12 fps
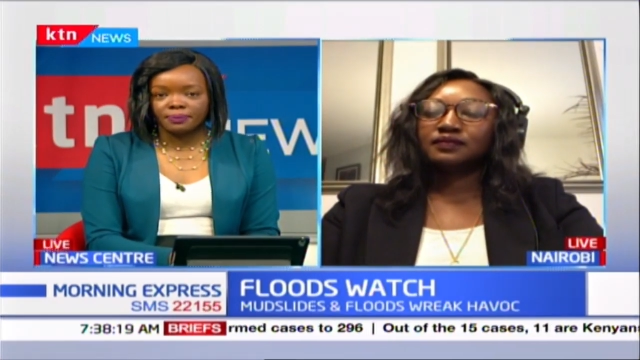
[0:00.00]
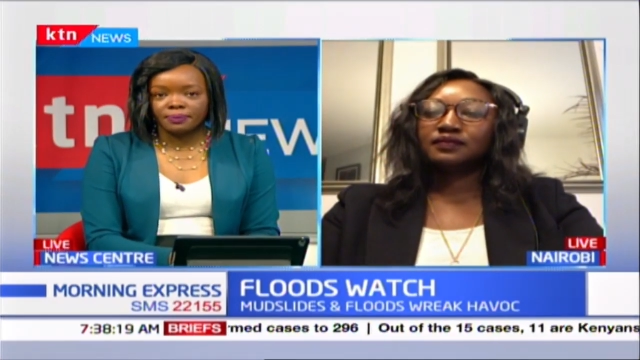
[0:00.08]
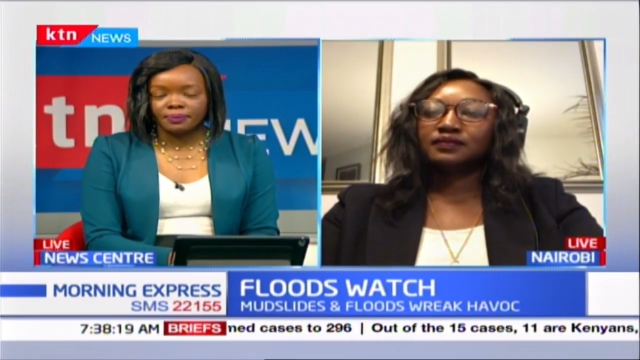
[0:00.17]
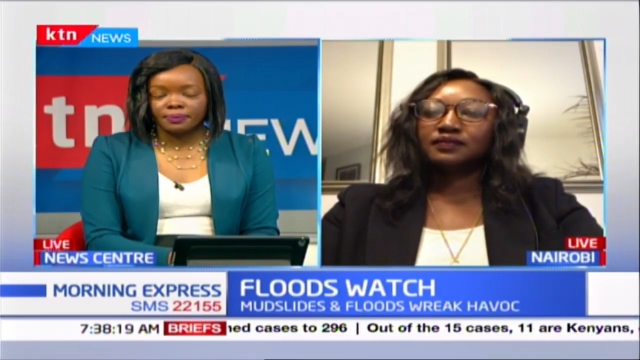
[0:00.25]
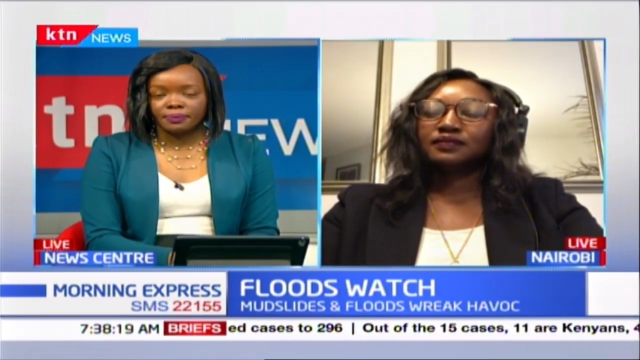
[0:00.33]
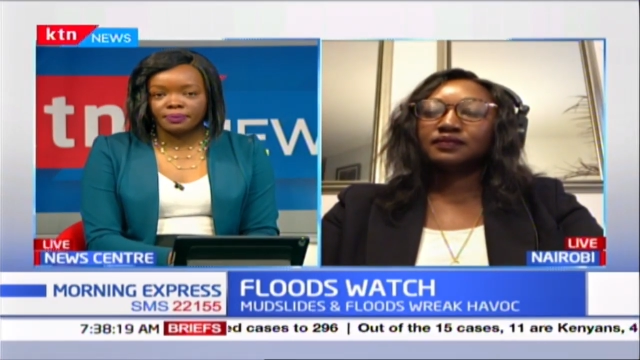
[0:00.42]

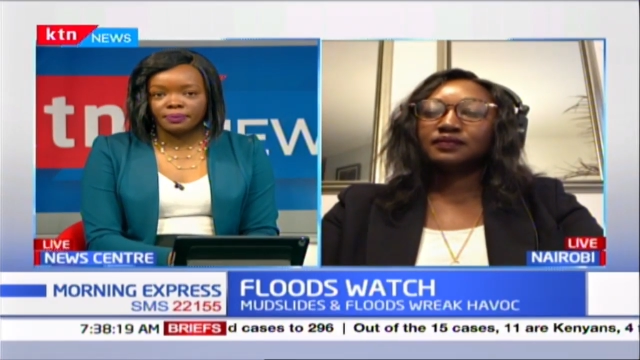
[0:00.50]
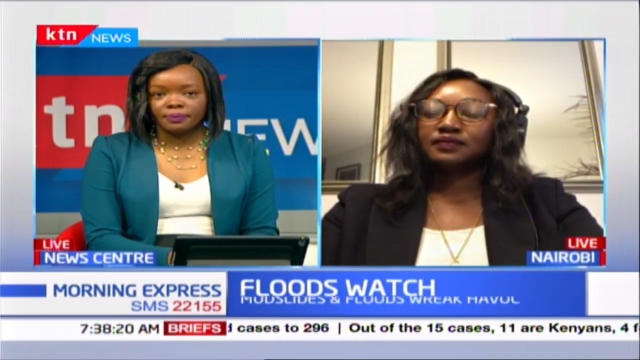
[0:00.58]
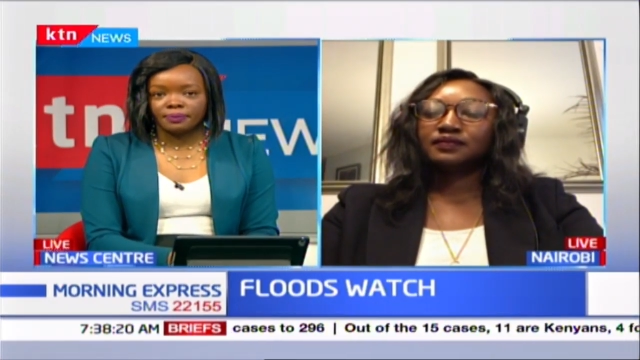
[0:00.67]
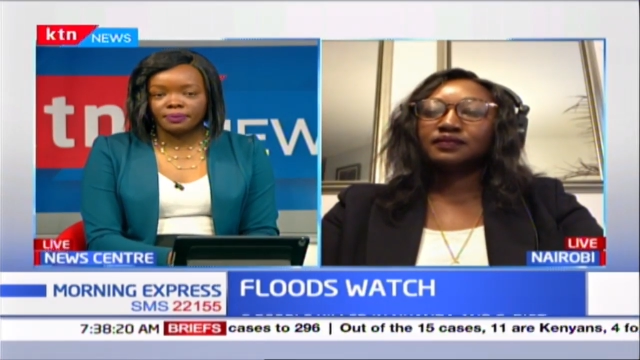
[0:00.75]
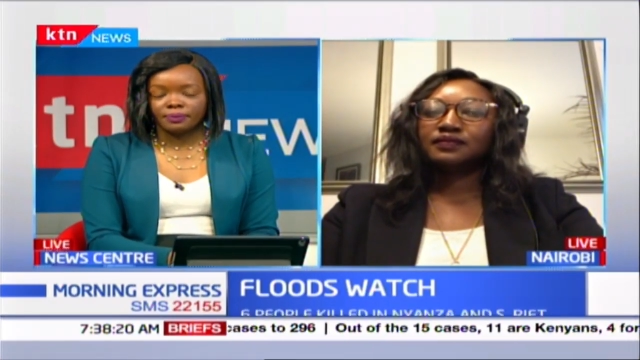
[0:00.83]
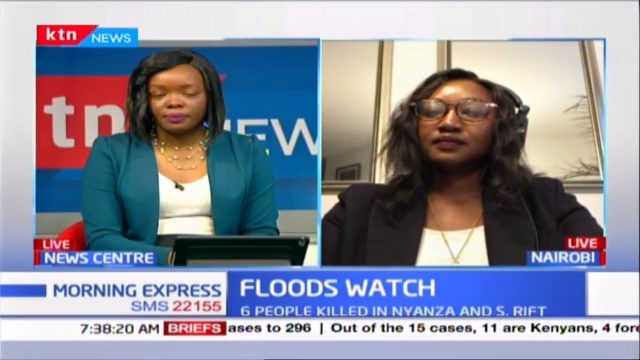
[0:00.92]

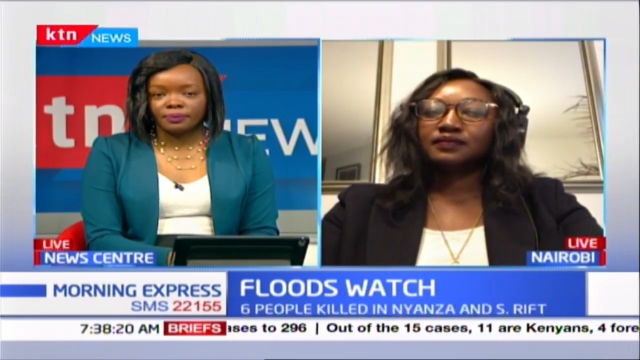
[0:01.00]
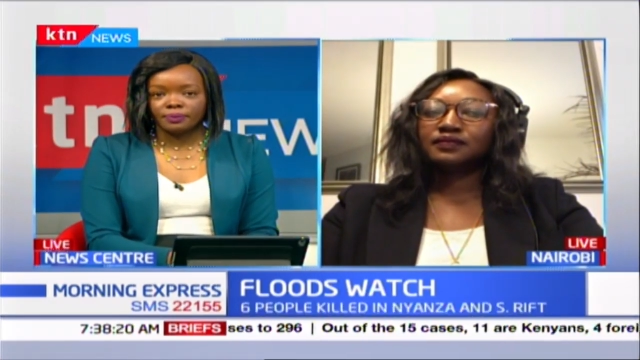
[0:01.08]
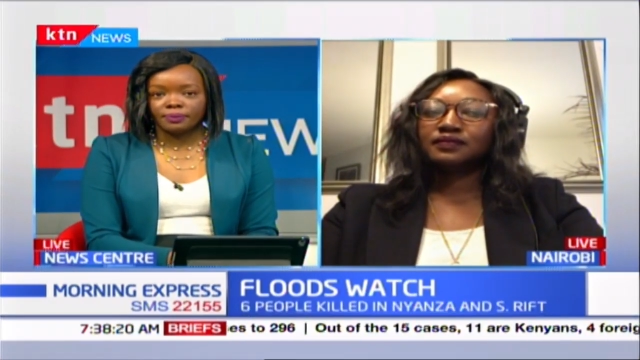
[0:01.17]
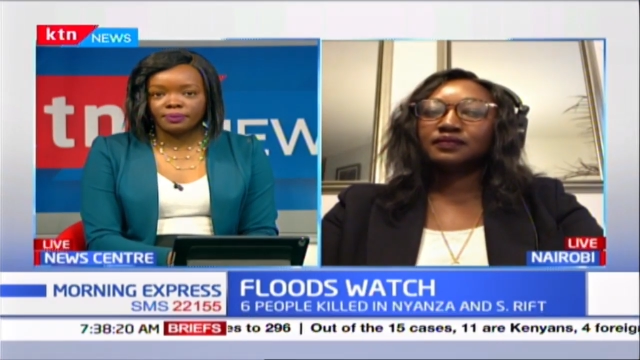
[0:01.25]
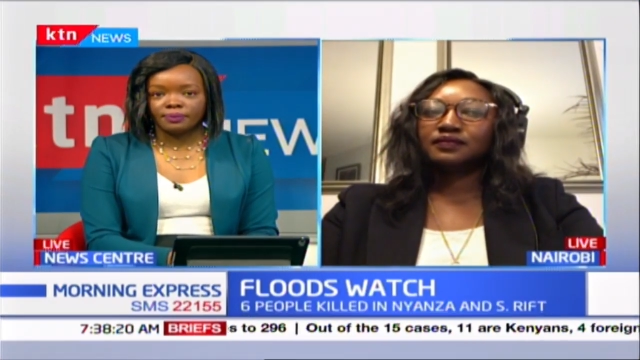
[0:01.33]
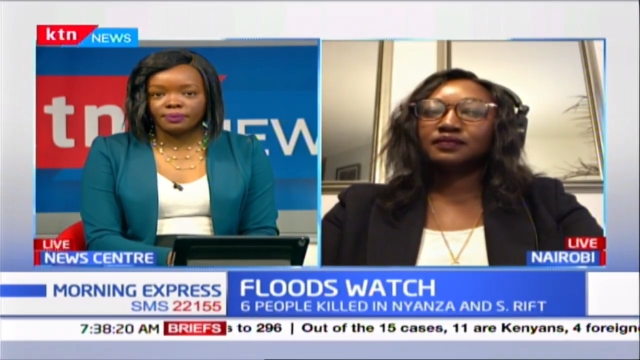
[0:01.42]

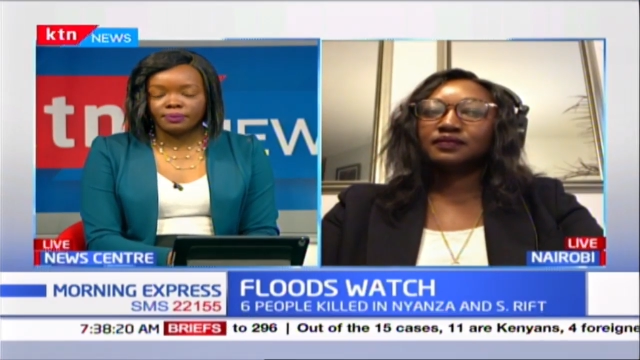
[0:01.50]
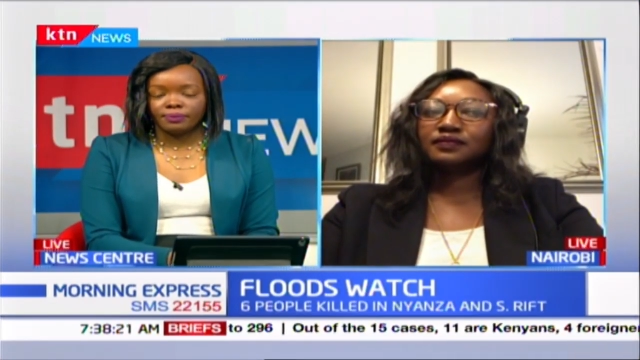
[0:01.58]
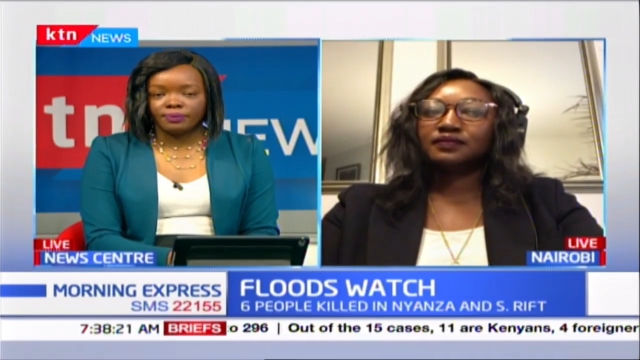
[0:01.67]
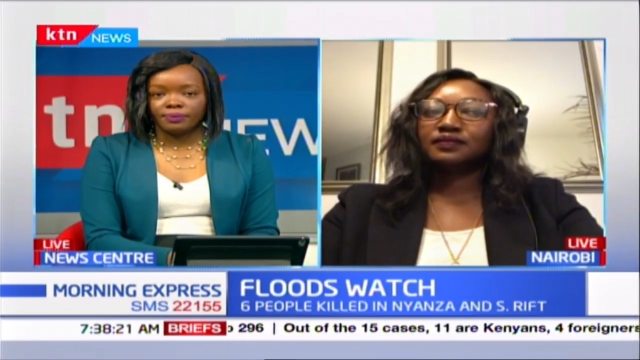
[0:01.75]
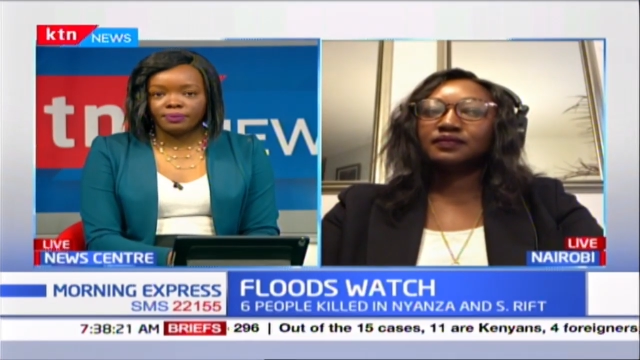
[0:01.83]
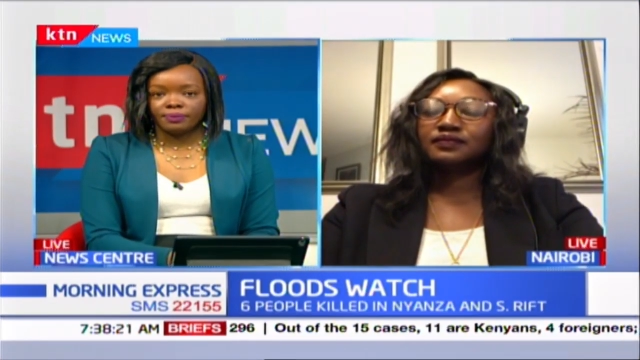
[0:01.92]

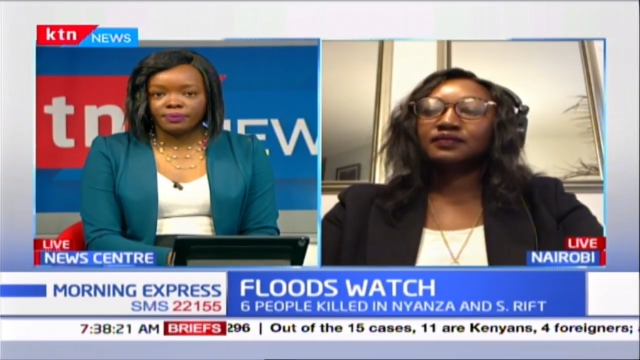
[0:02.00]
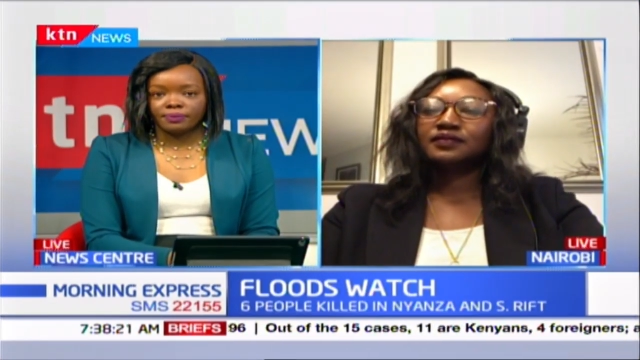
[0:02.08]
No one is speaking in this clip.